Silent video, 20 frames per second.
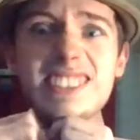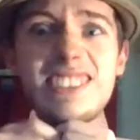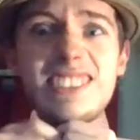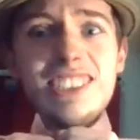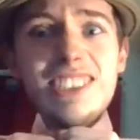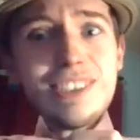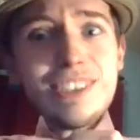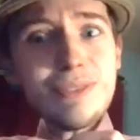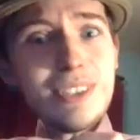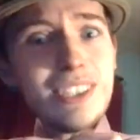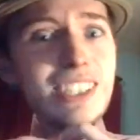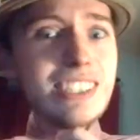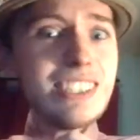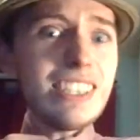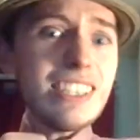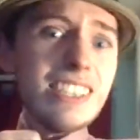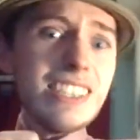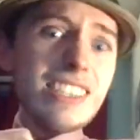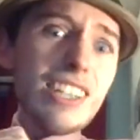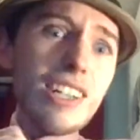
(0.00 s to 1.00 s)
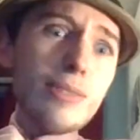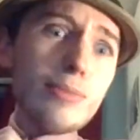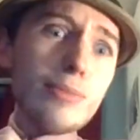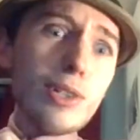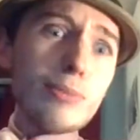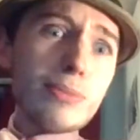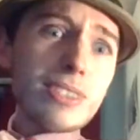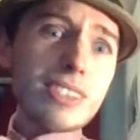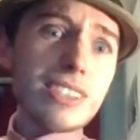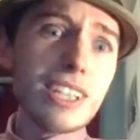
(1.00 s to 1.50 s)
Just when I said no
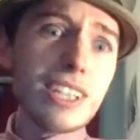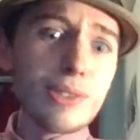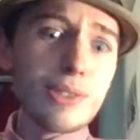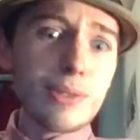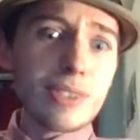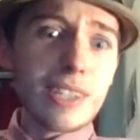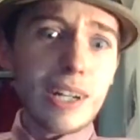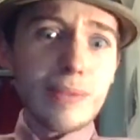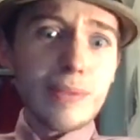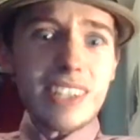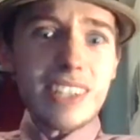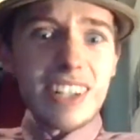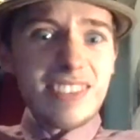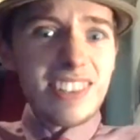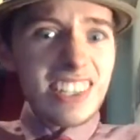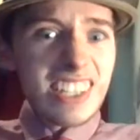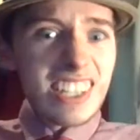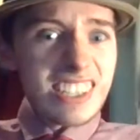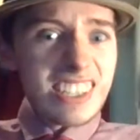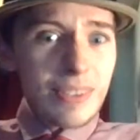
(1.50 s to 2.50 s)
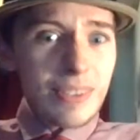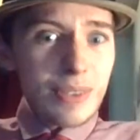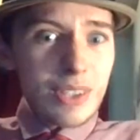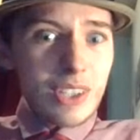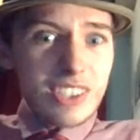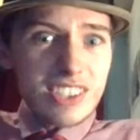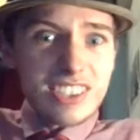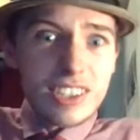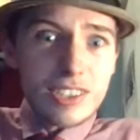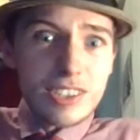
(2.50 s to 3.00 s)
more mistakes would happen, I realised I
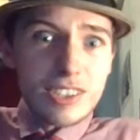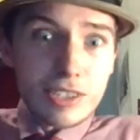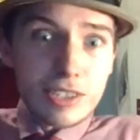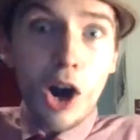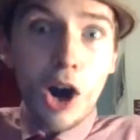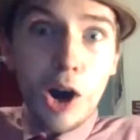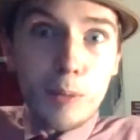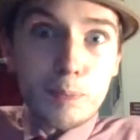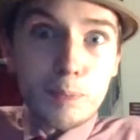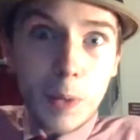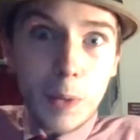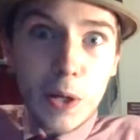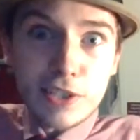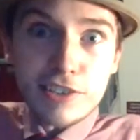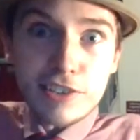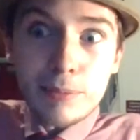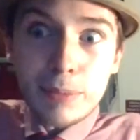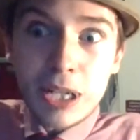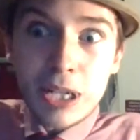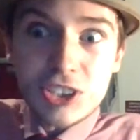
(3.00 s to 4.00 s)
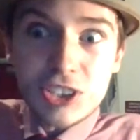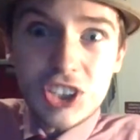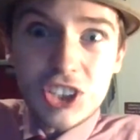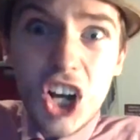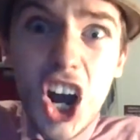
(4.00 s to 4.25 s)
forgot to do the top button of my